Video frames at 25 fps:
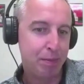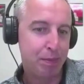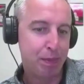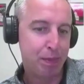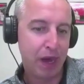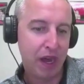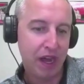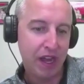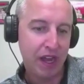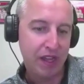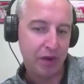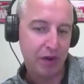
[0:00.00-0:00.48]

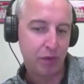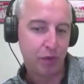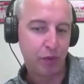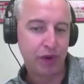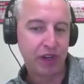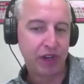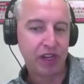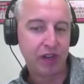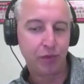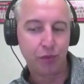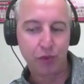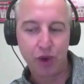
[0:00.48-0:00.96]
but
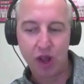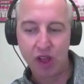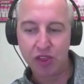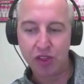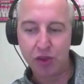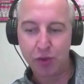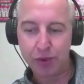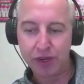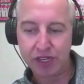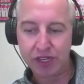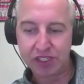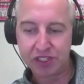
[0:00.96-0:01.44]
run
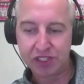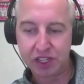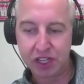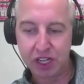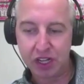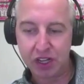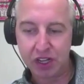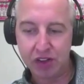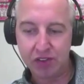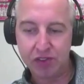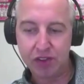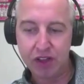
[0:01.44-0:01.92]
the risk
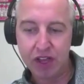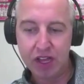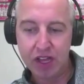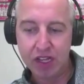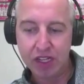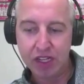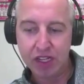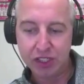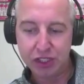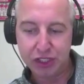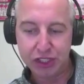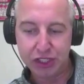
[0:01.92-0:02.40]
of
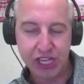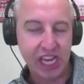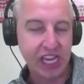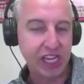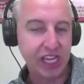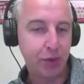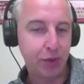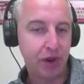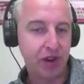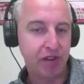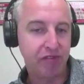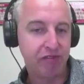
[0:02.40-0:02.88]

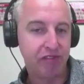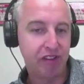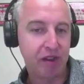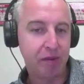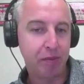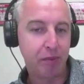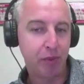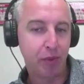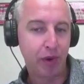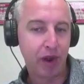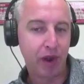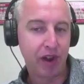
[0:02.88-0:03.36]
January,
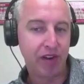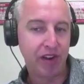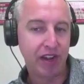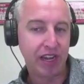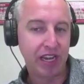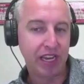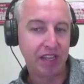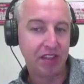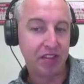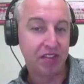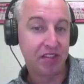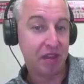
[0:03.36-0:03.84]

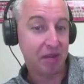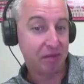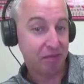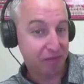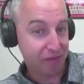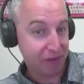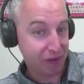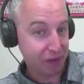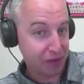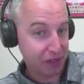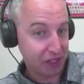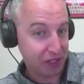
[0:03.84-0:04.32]
February, them
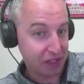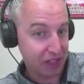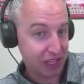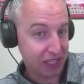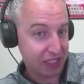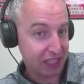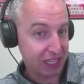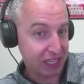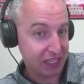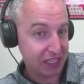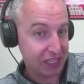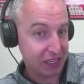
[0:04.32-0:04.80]
feeling
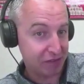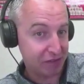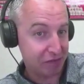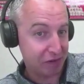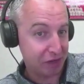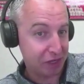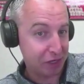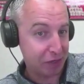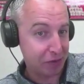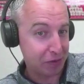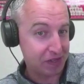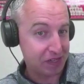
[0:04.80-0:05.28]
like they did
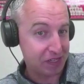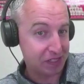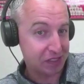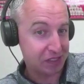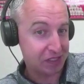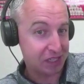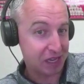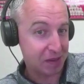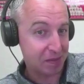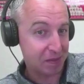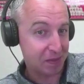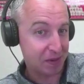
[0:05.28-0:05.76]
for you in
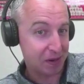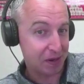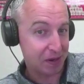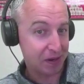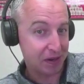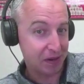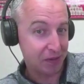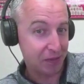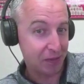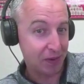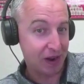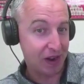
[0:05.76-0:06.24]

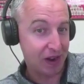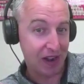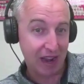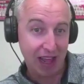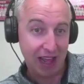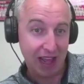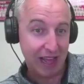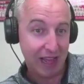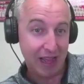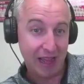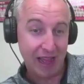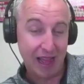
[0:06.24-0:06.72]
December, where
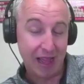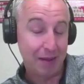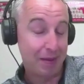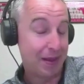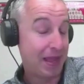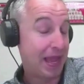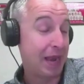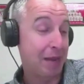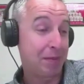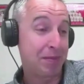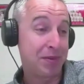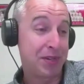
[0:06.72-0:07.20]

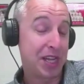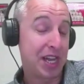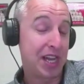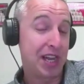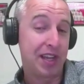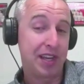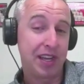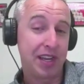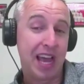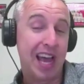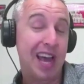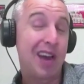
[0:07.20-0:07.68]
I'm
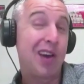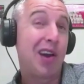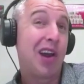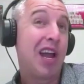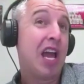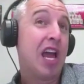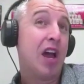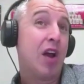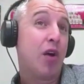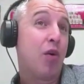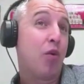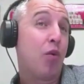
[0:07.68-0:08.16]
done.
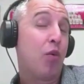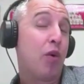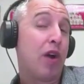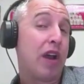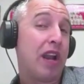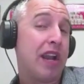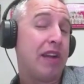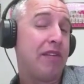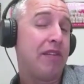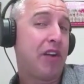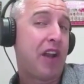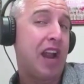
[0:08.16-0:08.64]

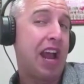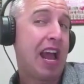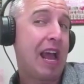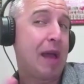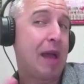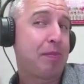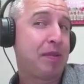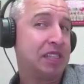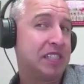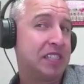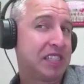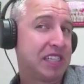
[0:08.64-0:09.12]
Whatever
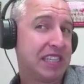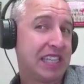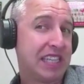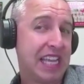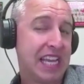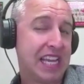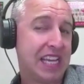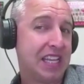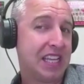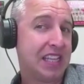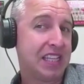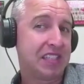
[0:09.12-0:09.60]
happens at
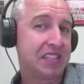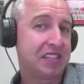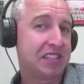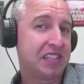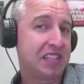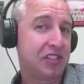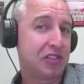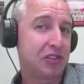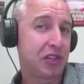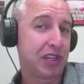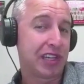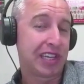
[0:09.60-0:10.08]
the end of this
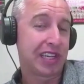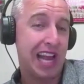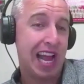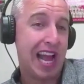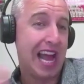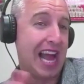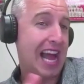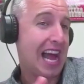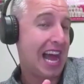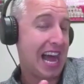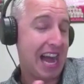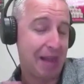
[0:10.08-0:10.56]
district,
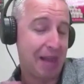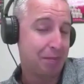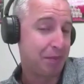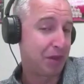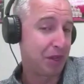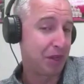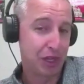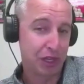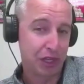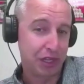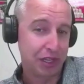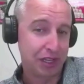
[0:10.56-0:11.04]
I'm
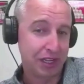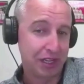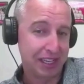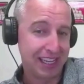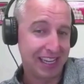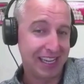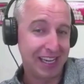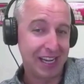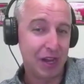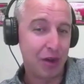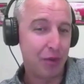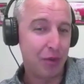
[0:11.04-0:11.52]
good.
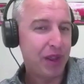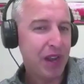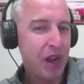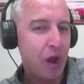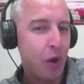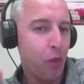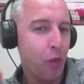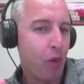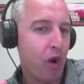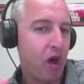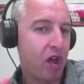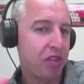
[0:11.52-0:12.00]
We
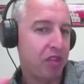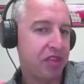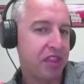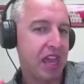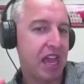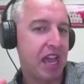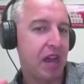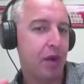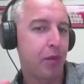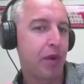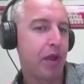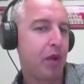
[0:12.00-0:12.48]
don't want
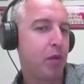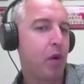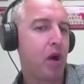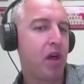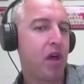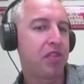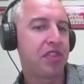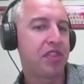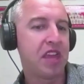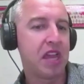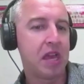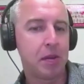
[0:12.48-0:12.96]
that. We
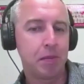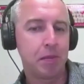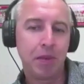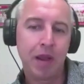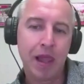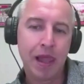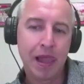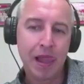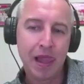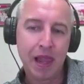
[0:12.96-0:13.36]
want them